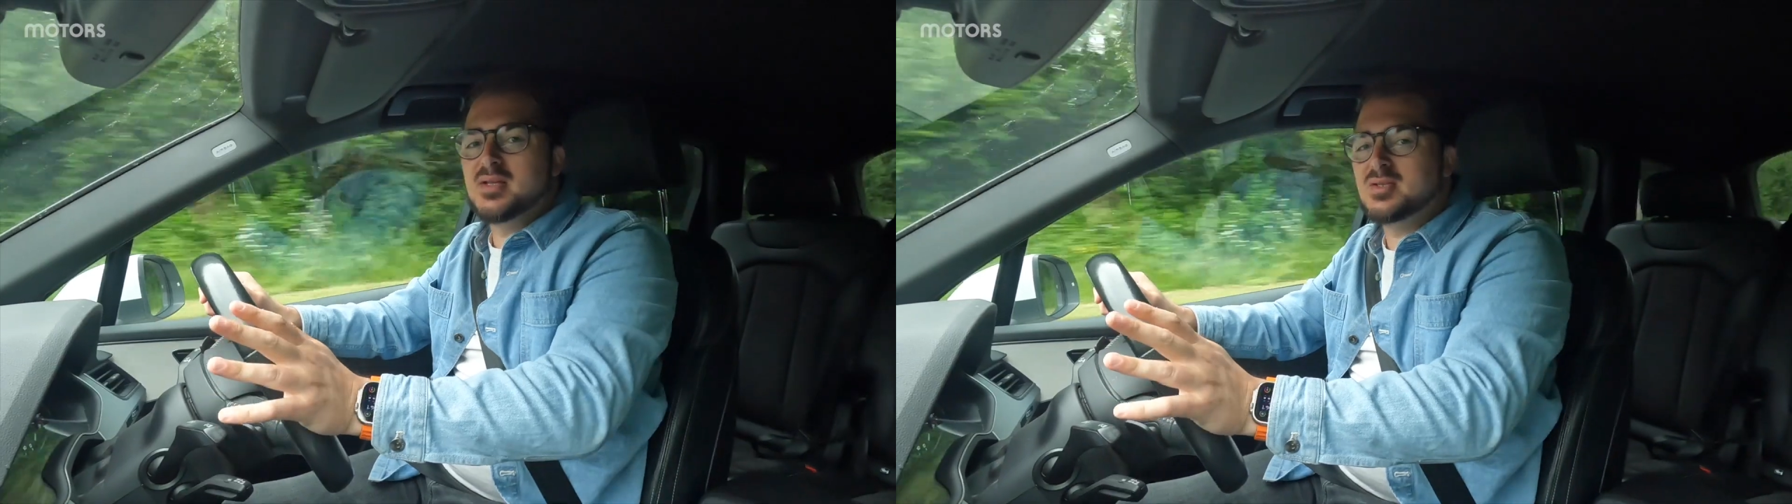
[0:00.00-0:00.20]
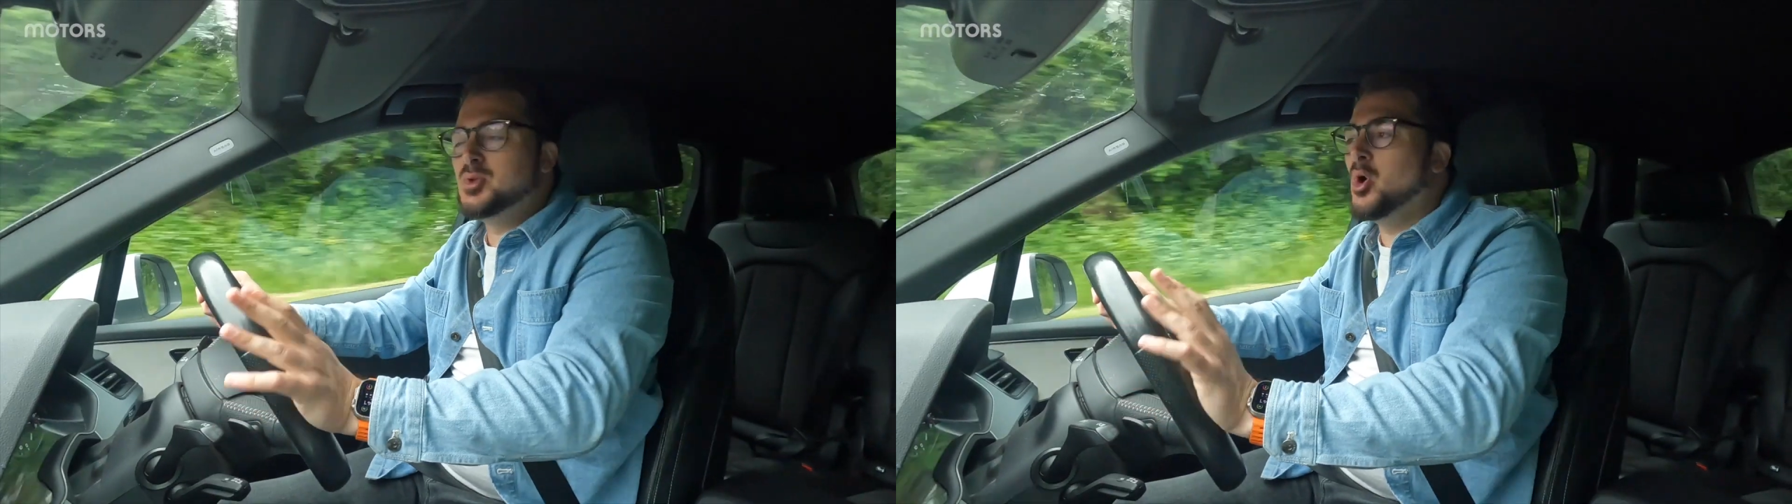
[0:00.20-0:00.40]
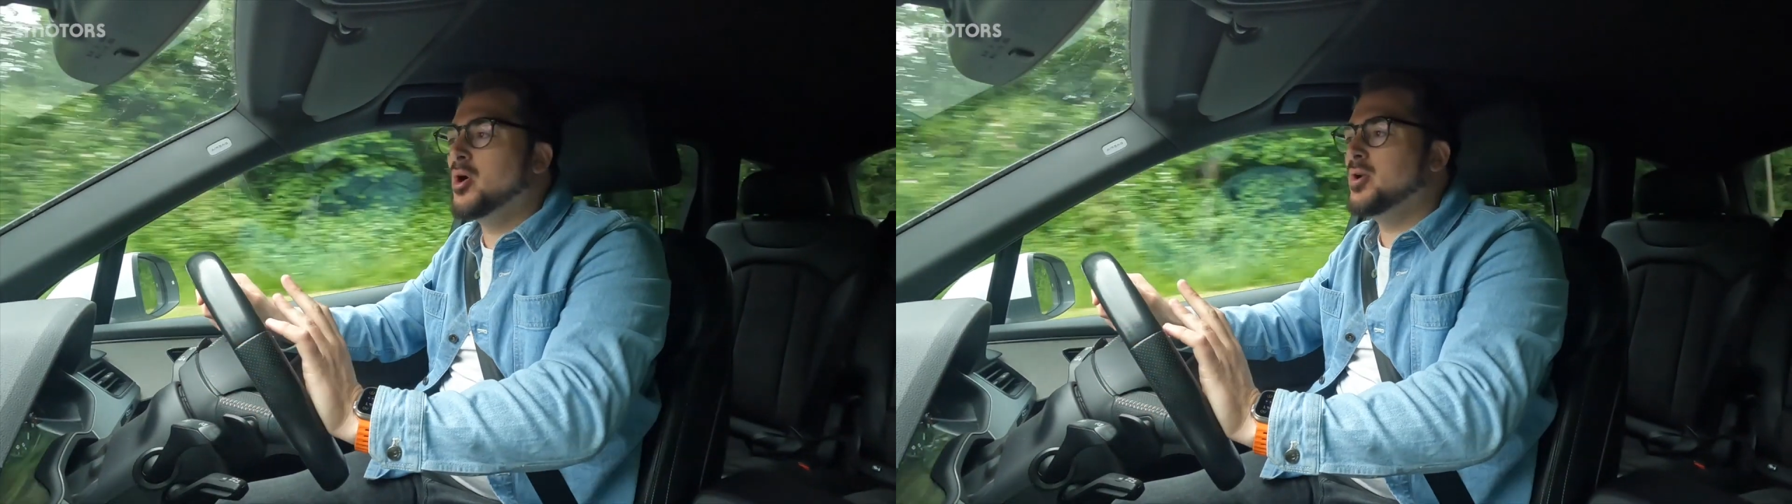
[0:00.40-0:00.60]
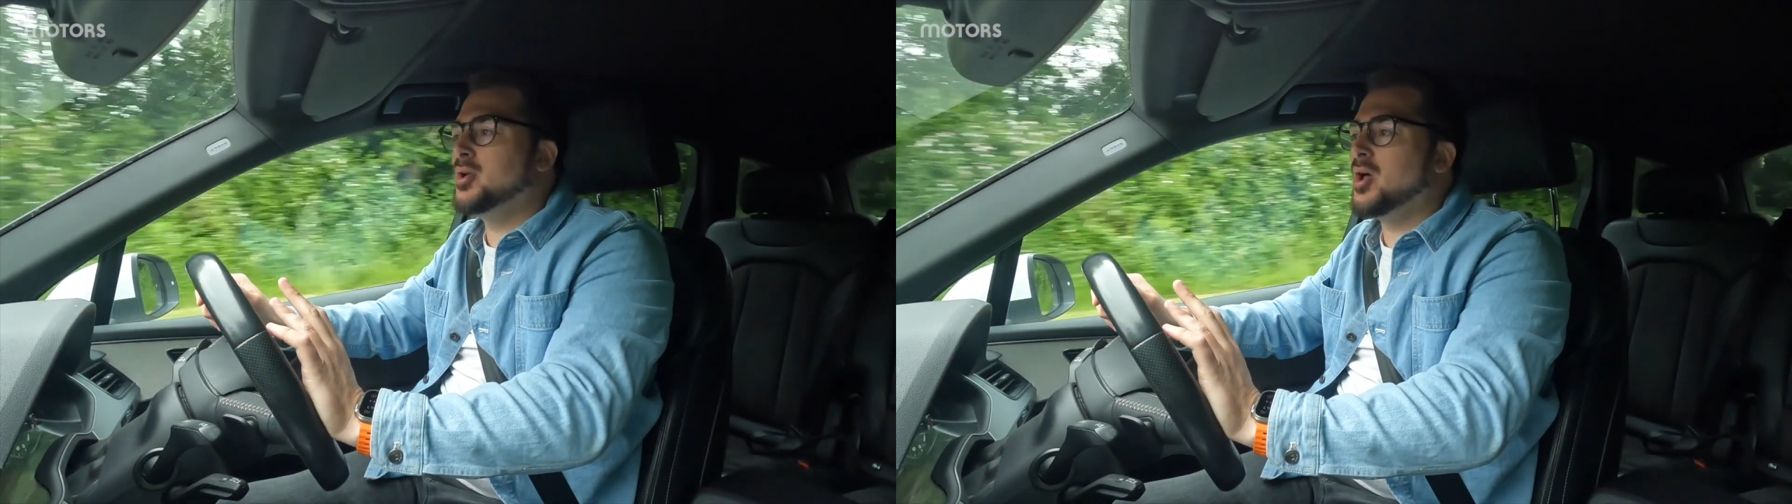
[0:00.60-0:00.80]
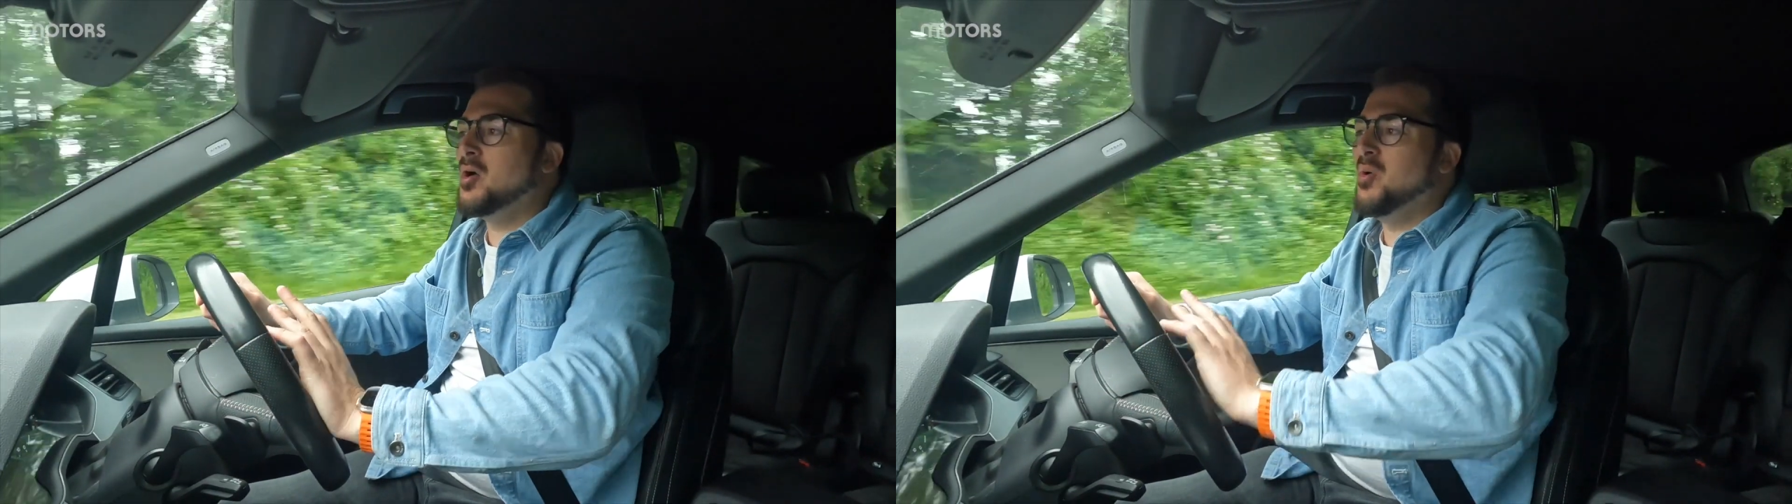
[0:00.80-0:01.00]
It's not going to
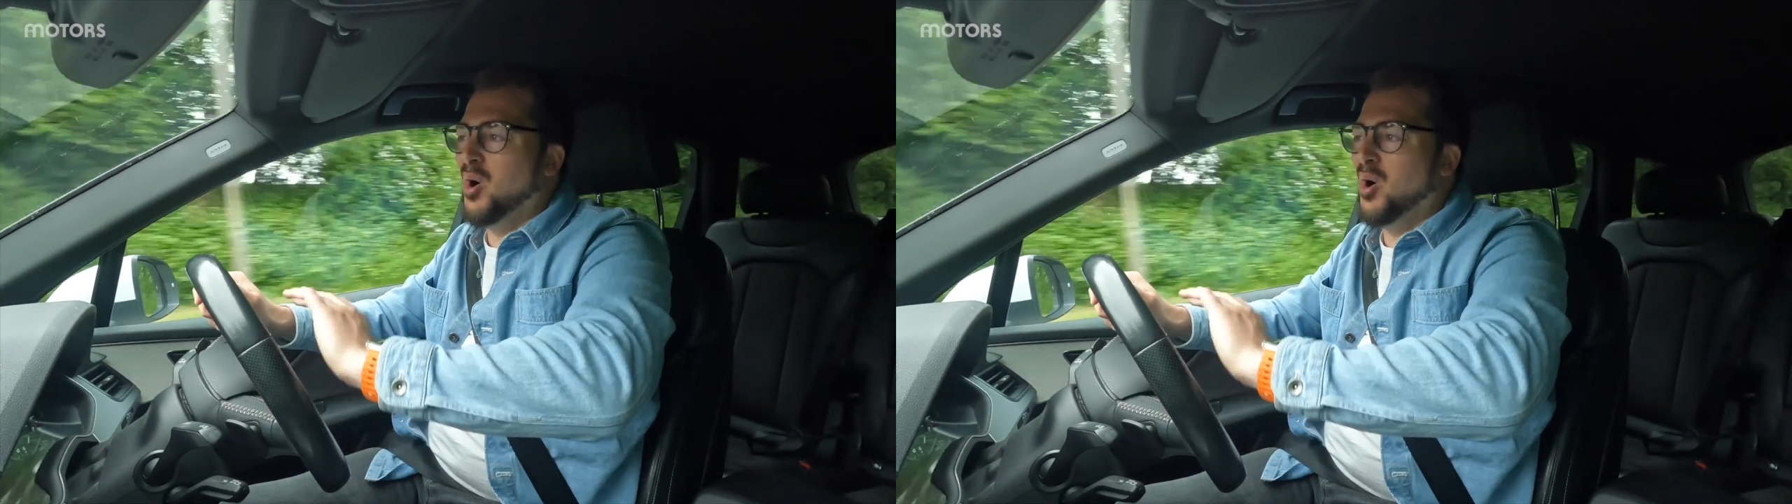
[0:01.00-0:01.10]
go